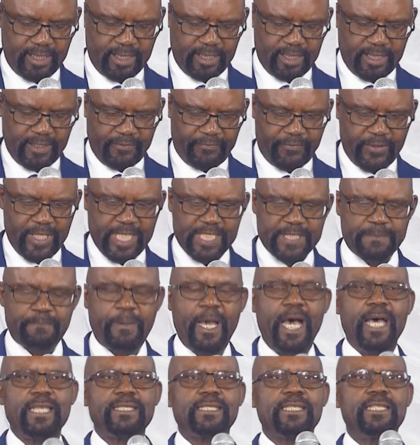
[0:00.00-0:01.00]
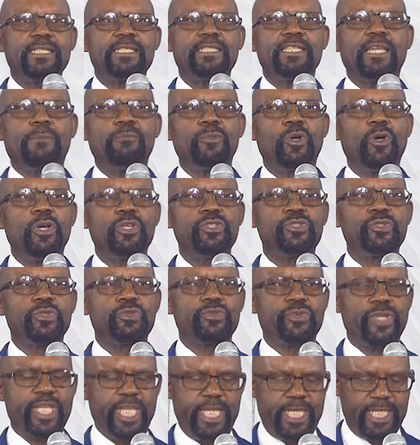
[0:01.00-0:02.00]
The first passage I'm going to
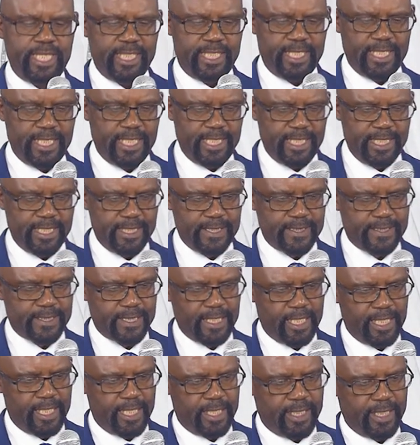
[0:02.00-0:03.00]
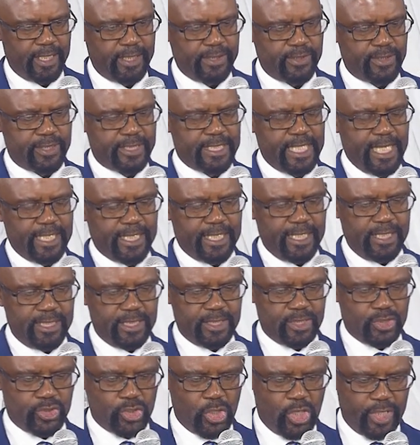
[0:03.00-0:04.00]
read is uh,
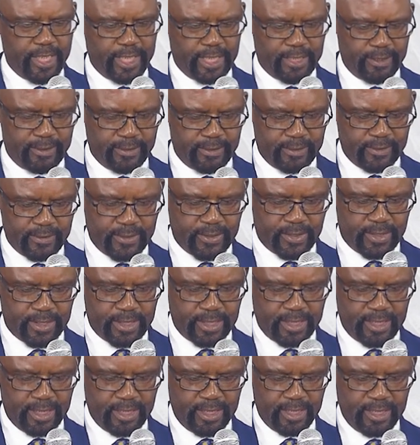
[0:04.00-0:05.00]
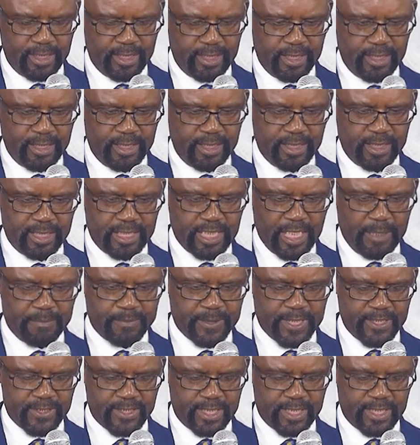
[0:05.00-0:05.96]
Second Chronicles chapter